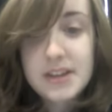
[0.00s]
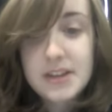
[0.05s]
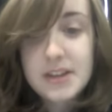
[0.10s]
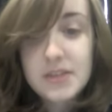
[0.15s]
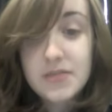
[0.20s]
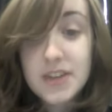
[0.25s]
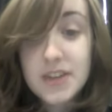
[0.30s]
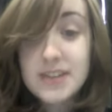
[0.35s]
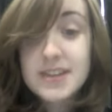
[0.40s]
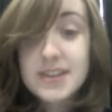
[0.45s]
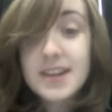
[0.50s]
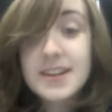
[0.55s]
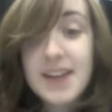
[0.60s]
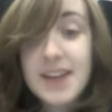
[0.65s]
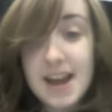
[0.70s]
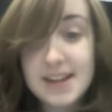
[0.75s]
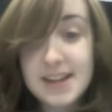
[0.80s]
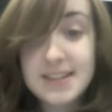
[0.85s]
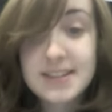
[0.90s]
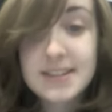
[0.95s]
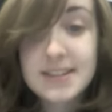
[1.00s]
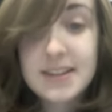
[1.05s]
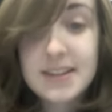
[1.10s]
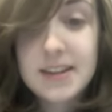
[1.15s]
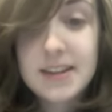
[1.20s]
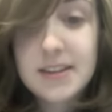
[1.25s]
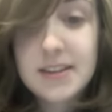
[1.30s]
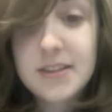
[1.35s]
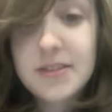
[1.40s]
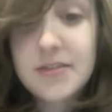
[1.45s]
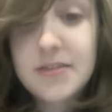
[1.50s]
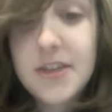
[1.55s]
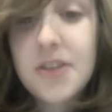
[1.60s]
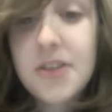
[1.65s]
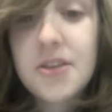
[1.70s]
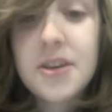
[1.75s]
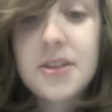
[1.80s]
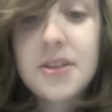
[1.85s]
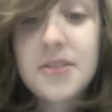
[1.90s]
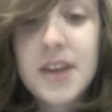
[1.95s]
They said yes. They
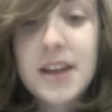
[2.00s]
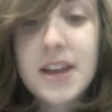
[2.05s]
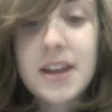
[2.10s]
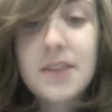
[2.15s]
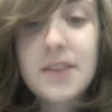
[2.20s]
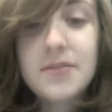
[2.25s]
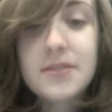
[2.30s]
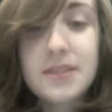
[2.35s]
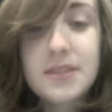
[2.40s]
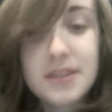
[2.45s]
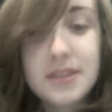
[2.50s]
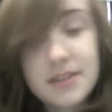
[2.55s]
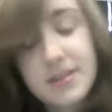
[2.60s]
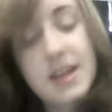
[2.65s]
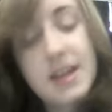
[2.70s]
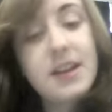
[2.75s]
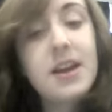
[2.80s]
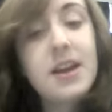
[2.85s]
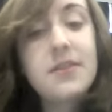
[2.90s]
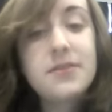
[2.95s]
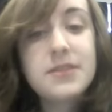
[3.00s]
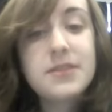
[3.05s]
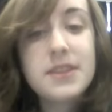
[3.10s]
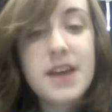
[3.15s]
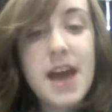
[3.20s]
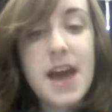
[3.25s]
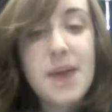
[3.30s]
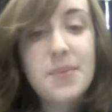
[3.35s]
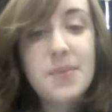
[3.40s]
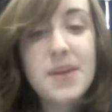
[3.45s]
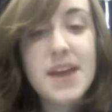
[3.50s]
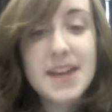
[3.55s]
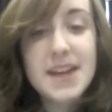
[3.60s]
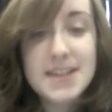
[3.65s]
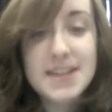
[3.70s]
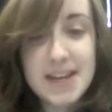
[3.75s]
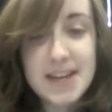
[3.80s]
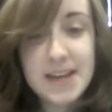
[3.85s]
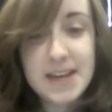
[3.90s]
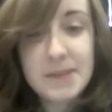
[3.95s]
think they loved the happy
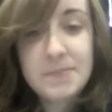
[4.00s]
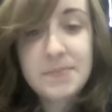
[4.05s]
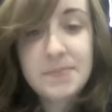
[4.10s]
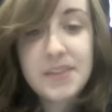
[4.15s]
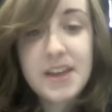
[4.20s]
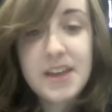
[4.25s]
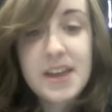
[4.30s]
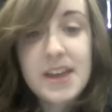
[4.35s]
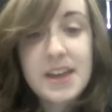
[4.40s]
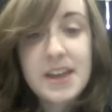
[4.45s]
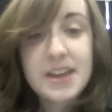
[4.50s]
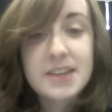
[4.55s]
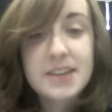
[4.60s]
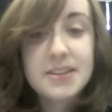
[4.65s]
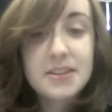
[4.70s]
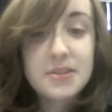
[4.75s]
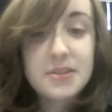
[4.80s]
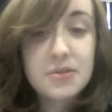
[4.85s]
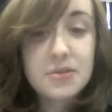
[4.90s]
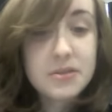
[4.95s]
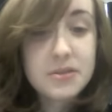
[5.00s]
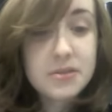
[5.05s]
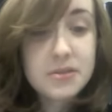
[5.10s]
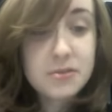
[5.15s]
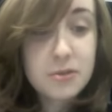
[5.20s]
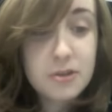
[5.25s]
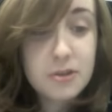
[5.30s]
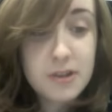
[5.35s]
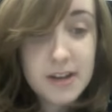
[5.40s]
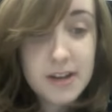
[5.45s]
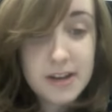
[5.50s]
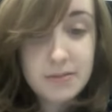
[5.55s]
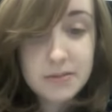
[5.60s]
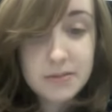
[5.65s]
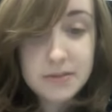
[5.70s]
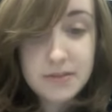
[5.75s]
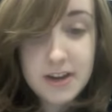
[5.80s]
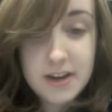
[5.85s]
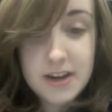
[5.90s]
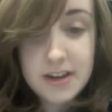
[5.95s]
ending, and they thought the storyline
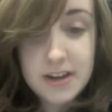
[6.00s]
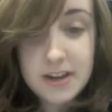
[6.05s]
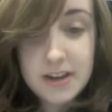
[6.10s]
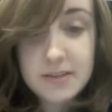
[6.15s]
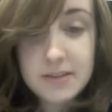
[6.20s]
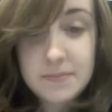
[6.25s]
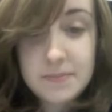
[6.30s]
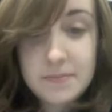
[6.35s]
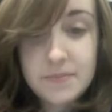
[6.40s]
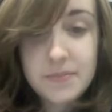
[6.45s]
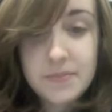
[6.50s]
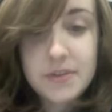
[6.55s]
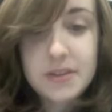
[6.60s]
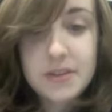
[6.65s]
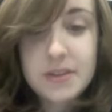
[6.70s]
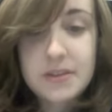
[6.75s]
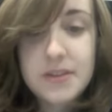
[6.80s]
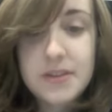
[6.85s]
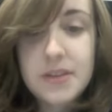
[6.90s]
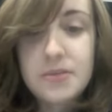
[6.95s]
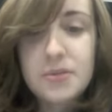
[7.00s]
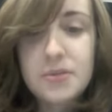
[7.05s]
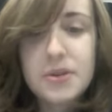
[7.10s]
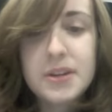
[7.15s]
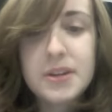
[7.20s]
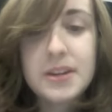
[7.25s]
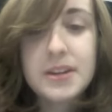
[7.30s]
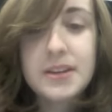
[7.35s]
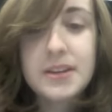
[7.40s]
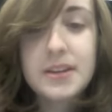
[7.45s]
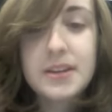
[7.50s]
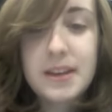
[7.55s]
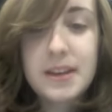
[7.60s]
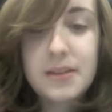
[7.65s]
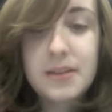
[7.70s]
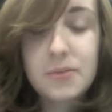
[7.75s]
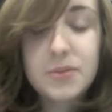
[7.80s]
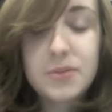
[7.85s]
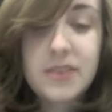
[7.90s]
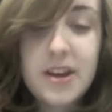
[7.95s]
was very good. They thought it
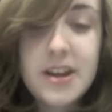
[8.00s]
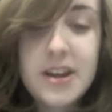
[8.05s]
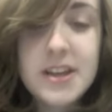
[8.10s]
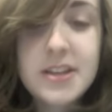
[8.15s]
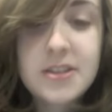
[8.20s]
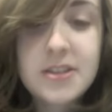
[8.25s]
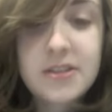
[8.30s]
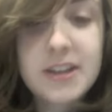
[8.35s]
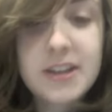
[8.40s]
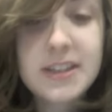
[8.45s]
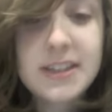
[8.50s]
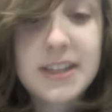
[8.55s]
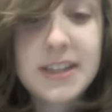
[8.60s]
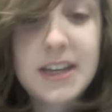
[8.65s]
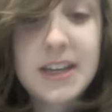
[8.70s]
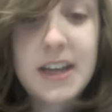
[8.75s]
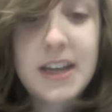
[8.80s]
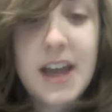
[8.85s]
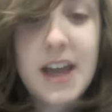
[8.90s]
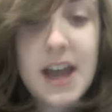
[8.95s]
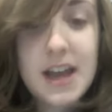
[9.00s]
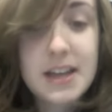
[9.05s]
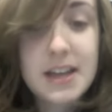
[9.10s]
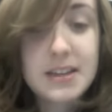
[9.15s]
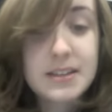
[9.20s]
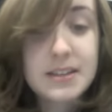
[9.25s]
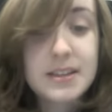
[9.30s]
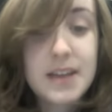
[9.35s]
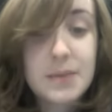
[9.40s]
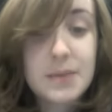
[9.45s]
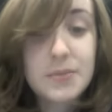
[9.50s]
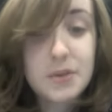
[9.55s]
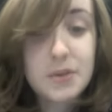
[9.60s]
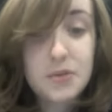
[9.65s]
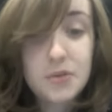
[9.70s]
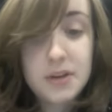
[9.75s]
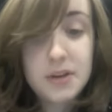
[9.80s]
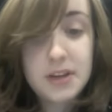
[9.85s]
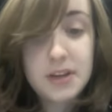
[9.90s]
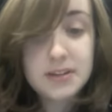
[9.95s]
was very interesting and kept
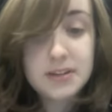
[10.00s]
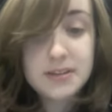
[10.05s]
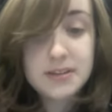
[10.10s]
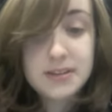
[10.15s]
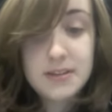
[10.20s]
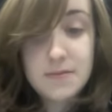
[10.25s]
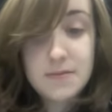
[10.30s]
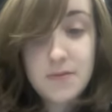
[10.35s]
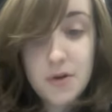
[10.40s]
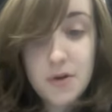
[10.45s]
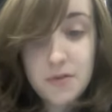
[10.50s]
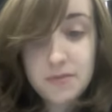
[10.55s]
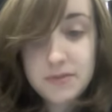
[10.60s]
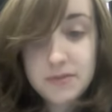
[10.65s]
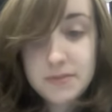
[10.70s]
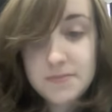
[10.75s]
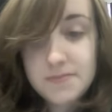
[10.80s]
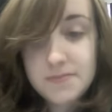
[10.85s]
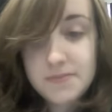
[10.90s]
the audience involved.